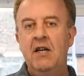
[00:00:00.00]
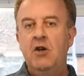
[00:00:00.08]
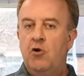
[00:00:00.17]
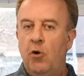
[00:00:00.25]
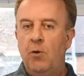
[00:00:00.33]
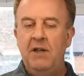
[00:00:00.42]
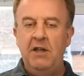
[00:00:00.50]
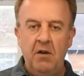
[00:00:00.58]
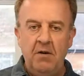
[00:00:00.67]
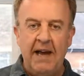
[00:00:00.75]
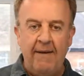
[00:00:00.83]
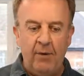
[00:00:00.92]
Normally
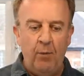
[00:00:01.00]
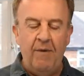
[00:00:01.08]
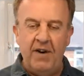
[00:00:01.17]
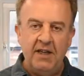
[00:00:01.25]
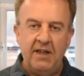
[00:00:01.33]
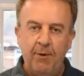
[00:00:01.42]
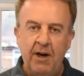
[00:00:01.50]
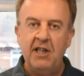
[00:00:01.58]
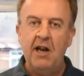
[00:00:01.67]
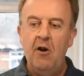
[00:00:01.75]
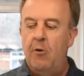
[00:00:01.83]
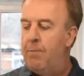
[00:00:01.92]
you'd have it with an
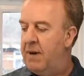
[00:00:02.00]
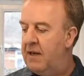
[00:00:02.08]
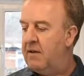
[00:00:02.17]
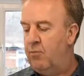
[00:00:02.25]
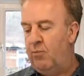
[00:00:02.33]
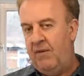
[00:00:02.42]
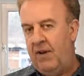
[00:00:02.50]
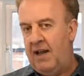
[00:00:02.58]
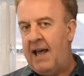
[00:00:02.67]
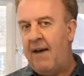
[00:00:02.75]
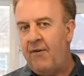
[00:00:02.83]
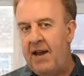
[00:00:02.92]
espresso, but with a
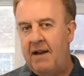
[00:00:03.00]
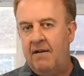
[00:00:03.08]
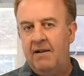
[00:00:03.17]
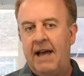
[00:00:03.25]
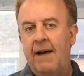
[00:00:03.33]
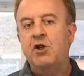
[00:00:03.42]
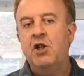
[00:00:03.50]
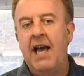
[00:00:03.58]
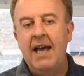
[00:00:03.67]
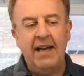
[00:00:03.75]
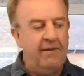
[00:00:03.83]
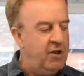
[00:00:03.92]

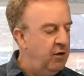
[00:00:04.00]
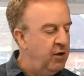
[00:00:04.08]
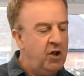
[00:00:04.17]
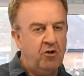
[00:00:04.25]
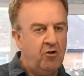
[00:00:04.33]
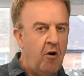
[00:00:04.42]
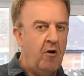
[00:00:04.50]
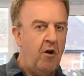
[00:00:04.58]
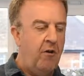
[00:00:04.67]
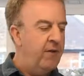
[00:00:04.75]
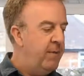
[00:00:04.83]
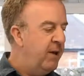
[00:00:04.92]
cafetiere gives you a strong
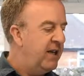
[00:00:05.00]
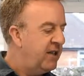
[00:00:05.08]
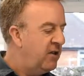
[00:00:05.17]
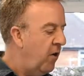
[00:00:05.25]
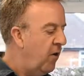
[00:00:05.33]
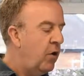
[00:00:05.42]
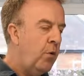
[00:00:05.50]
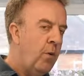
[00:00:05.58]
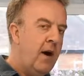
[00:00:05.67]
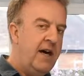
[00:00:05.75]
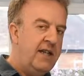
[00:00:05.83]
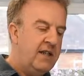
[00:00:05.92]
coffee, but it's not
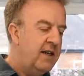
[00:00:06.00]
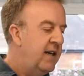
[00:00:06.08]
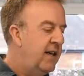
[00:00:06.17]
quite